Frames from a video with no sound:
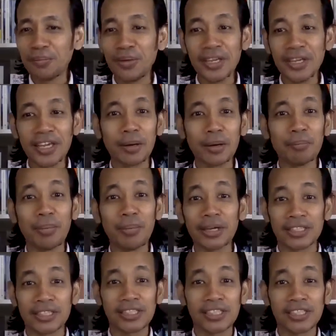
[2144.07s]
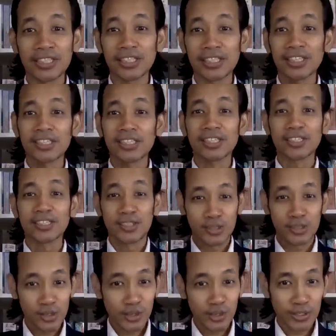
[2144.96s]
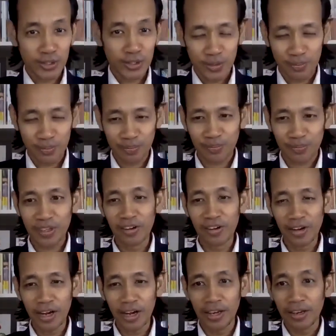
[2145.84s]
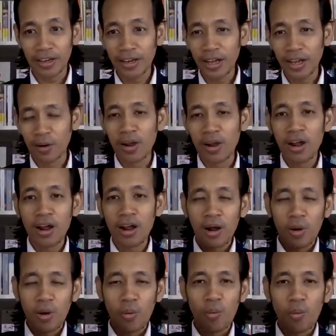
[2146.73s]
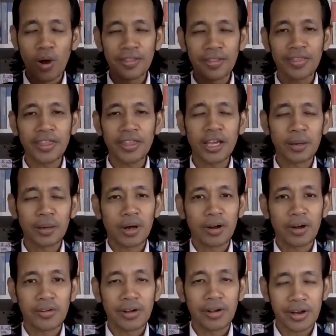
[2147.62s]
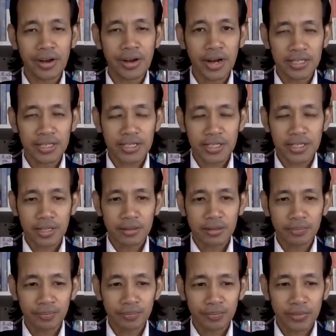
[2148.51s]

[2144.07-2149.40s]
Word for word: be a better so and so. All right. Now, one thing about regrets, yeah,